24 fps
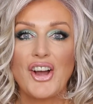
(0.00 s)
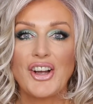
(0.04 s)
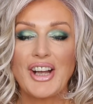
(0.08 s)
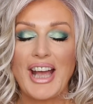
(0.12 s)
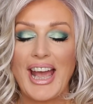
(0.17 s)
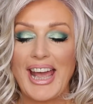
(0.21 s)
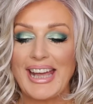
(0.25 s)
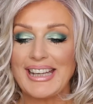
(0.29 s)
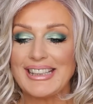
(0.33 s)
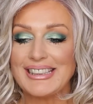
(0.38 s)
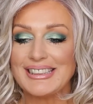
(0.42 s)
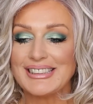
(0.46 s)

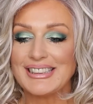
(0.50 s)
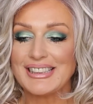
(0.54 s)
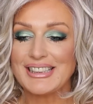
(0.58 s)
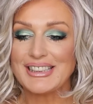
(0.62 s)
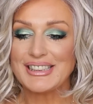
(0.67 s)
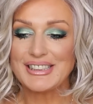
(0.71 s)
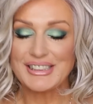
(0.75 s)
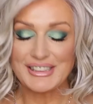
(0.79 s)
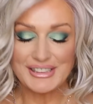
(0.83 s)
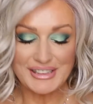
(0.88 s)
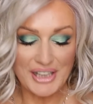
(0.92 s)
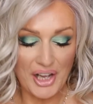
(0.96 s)
Okay,
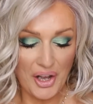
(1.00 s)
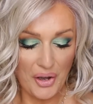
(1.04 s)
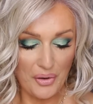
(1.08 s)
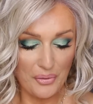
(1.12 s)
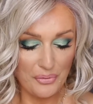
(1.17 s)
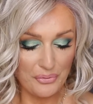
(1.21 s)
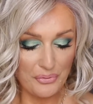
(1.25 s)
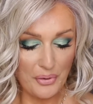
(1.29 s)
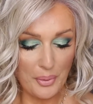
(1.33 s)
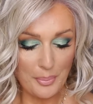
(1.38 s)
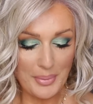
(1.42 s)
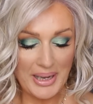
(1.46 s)

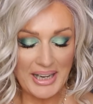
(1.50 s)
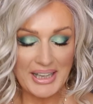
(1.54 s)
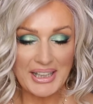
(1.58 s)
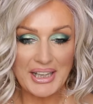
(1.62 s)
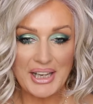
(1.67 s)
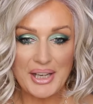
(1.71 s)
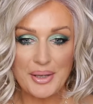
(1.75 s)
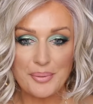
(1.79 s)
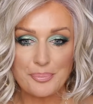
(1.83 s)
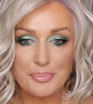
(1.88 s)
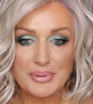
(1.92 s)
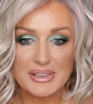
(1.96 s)
so for my
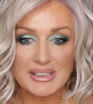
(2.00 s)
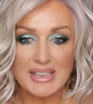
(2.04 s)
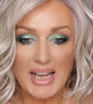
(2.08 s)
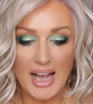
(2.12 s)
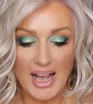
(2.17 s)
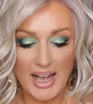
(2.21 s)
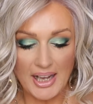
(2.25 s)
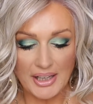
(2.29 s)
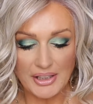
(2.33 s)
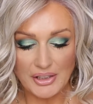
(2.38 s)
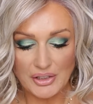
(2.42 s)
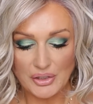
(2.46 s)
lips,
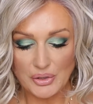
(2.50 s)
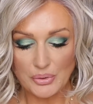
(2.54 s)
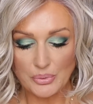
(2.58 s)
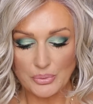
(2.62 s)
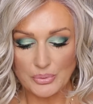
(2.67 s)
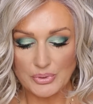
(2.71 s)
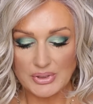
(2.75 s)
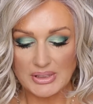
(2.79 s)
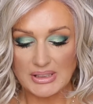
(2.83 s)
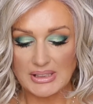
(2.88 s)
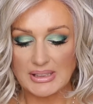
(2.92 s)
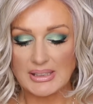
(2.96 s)
I
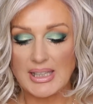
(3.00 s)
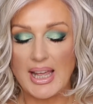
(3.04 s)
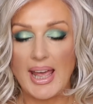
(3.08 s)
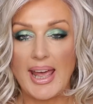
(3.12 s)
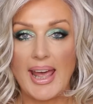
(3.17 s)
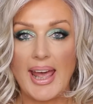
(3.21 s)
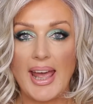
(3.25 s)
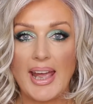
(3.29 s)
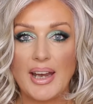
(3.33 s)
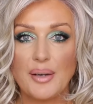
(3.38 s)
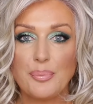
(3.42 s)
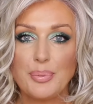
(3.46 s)
use
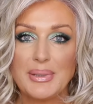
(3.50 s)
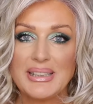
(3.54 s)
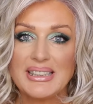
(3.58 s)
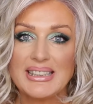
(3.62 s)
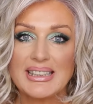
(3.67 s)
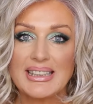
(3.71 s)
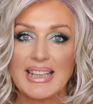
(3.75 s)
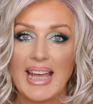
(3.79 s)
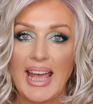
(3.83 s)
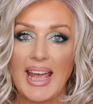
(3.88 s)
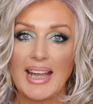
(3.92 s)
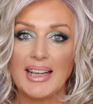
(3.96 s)
the Urban
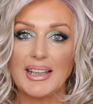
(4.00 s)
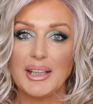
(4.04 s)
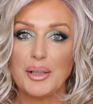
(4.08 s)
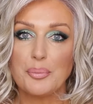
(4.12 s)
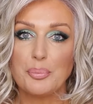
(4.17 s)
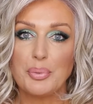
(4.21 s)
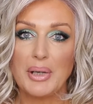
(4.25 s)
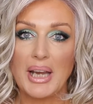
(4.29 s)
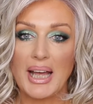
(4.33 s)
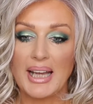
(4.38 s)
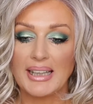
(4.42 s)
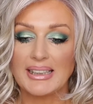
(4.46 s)
Decay
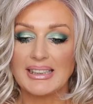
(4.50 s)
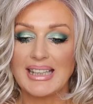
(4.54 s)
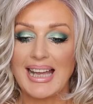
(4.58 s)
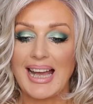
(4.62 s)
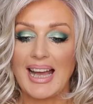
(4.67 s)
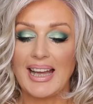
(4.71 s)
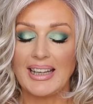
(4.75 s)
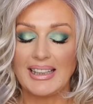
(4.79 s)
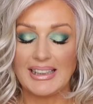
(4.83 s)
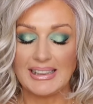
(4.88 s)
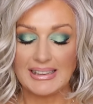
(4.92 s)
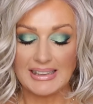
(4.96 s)
Lip
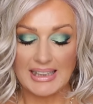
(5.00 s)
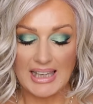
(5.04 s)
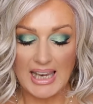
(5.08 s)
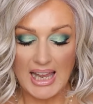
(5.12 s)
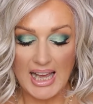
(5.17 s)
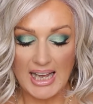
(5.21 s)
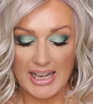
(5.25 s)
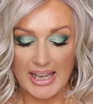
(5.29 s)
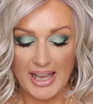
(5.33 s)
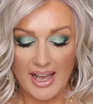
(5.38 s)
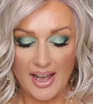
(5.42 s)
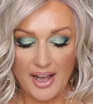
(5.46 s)
Liner in
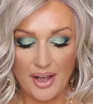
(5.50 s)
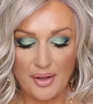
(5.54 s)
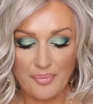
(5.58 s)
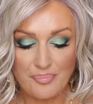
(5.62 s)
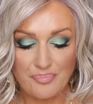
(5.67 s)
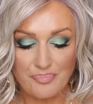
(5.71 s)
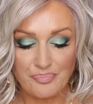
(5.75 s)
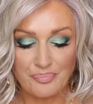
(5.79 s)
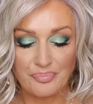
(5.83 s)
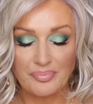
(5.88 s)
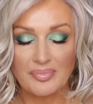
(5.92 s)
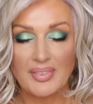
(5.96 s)

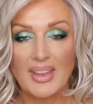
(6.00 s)
Lyre,